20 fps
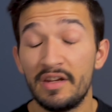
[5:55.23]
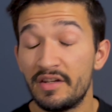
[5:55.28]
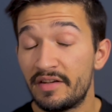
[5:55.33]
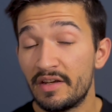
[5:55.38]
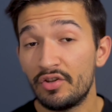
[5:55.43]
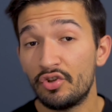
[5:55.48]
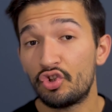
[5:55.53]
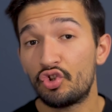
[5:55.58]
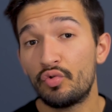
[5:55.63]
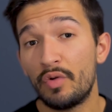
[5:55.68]

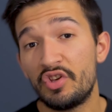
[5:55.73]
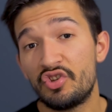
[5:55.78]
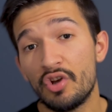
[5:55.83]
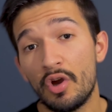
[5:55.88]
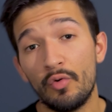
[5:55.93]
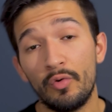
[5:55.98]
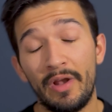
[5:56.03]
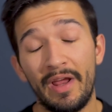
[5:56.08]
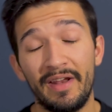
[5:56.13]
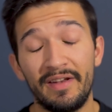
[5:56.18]
Nintendo Switch
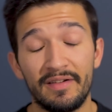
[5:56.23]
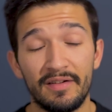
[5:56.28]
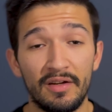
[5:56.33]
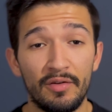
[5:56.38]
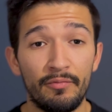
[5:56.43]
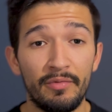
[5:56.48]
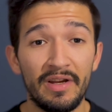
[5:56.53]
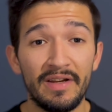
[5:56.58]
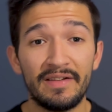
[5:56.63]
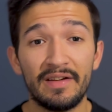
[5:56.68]
OLED, it
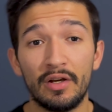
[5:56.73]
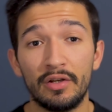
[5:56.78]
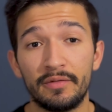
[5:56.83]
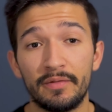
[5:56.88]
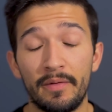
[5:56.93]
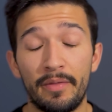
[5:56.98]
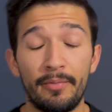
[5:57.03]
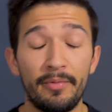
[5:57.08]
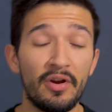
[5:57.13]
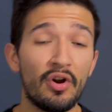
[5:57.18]
retails
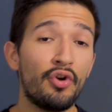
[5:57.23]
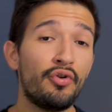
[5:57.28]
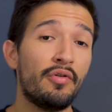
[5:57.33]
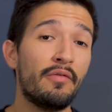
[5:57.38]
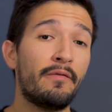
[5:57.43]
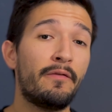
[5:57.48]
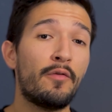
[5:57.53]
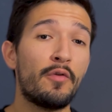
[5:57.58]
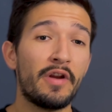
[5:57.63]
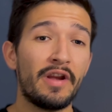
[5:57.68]
for
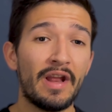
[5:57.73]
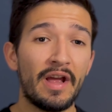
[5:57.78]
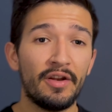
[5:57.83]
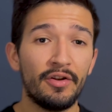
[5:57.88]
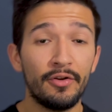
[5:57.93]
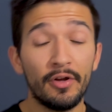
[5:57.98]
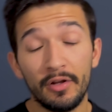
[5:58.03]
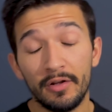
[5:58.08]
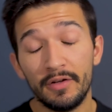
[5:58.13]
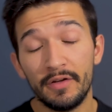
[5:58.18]

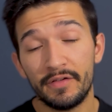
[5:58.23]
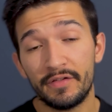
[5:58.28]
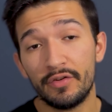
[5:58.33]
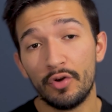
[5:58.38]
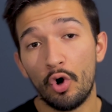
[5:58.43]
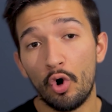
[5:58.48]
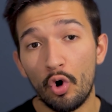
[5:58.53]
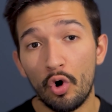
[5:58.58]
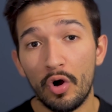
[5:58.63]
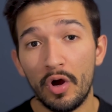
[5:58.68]
$349
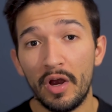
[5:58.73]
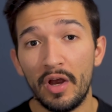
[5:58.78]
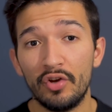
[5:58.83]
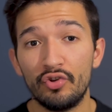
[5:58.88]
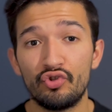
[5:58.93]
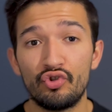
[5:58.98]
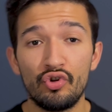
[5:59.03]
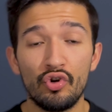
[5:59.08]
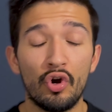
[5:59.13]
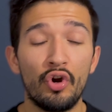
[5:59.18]
or
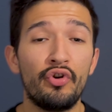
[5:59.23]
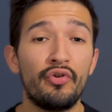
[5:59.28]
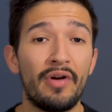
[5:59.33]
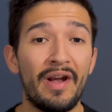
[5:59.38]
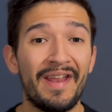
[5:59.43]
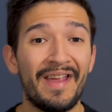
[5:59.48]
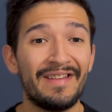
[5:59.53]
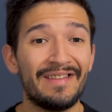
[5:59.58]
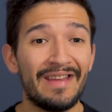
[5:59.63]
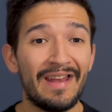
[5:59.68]

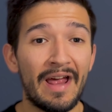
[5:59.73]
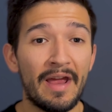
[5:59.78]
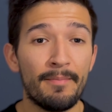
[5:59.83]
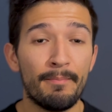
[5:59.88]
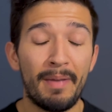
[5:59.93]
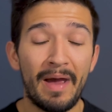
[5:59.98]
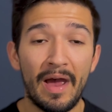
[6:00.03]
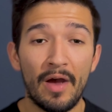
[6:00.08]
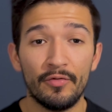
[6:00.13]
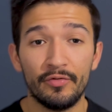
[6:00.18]

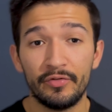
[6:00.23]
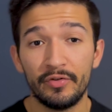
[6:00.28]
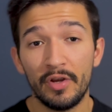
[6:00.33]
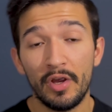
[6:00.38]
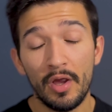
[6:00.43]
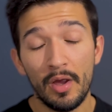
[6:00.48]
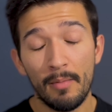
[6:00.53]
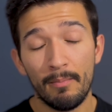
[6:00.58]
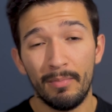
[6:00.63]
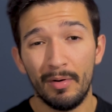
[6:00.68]
£289.
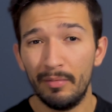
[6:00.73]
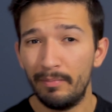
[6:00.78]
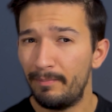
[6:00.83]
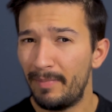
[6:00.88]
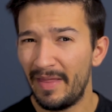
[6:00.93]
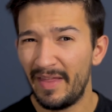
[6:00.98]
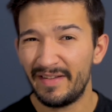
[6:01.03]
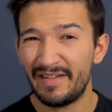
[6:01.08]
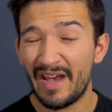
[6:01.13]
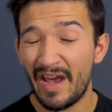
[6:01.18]
But
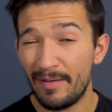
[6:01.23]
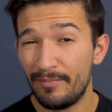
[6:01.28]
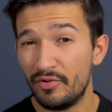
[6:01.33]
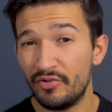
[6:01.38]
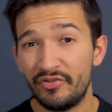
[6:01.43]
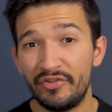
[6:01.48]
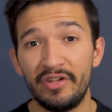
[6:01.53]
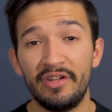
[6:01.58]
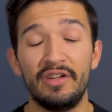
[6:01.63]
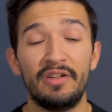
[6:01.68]
by the time you
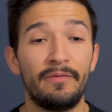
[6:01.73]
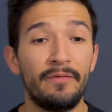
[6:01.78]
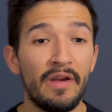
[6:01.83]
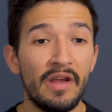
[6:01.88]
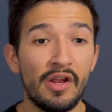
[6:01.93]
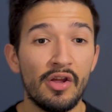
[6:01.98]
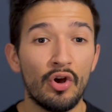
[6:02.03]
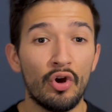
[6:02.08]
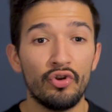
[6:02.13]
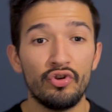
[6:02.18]
see this
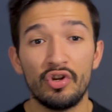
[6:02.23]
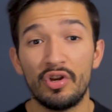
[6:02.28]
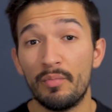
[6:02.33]
video, you can